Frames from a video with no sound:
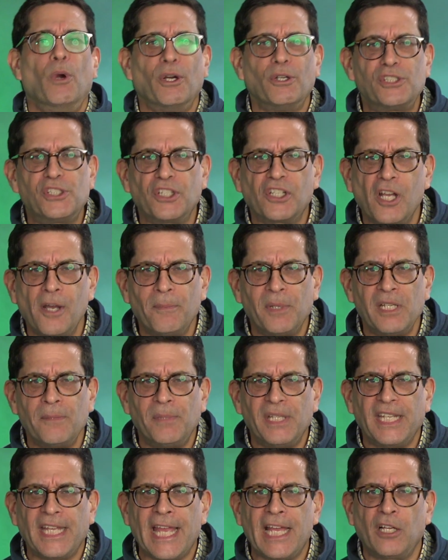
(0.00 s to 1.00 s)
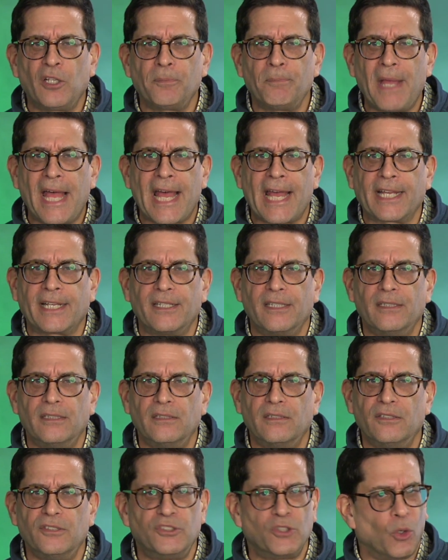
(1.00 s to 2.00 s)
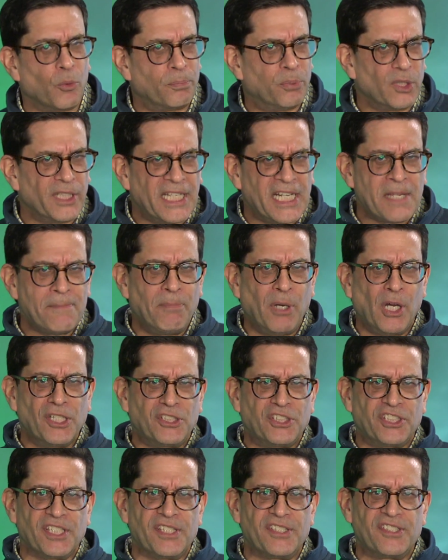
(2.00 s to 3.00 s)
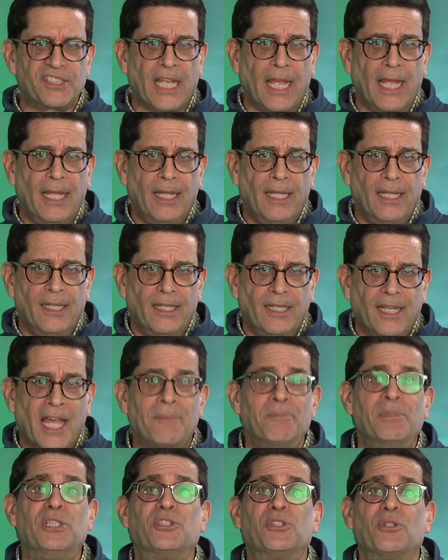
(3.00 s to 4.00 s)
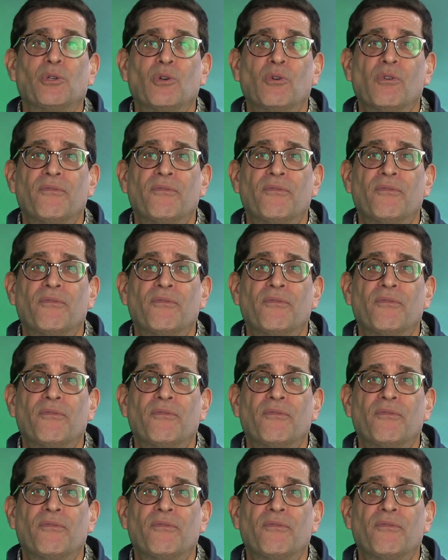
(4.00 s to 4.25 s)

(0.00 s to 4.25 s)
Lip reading: Where is your company being held back? Don't pull any punches, and be sure